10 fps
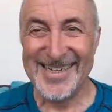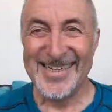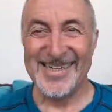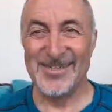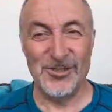
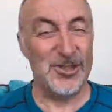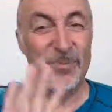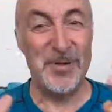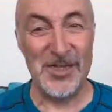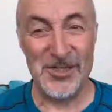it's not just a
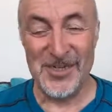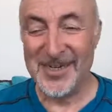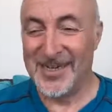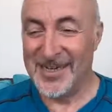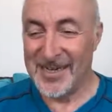pitch.
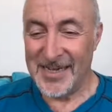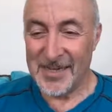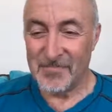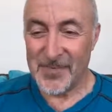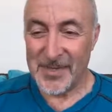
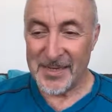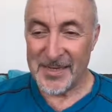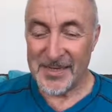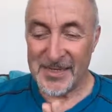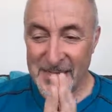
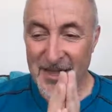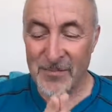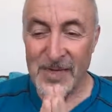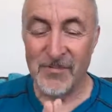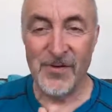The thing I've
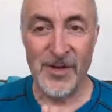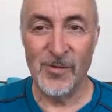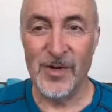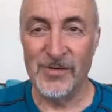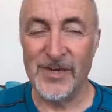become very
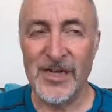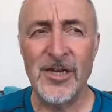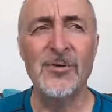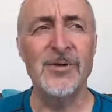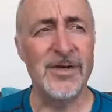aware of,
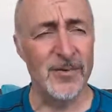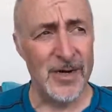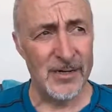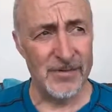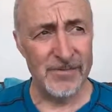acutely
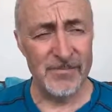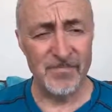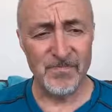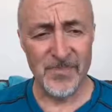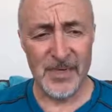aware of,
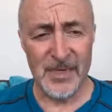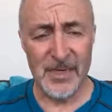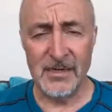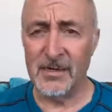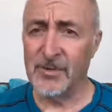
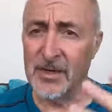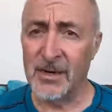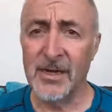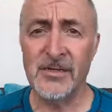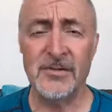in dealing with
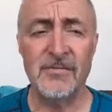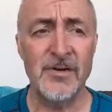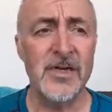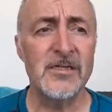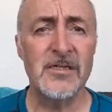clients and
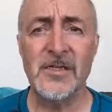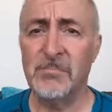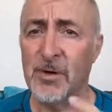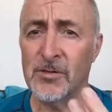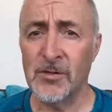friends and seeing
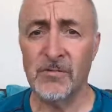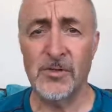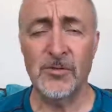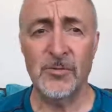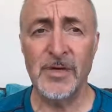posts on
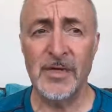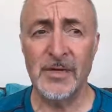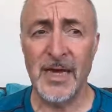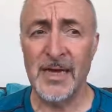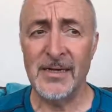social
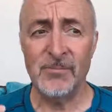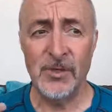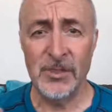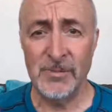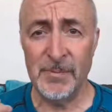media and
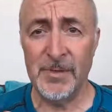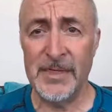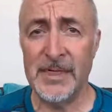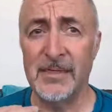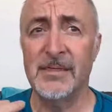watching people
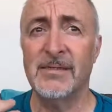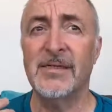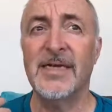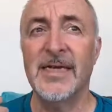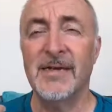in
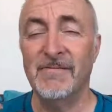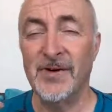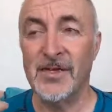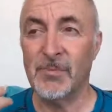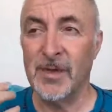
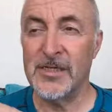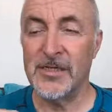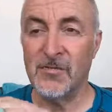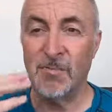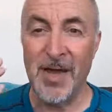various
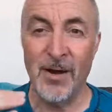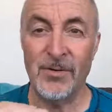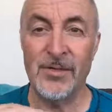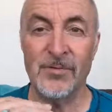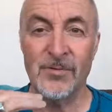places of
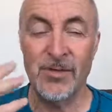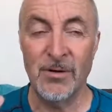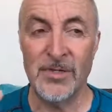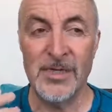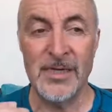power and
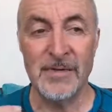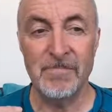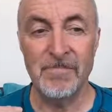authority,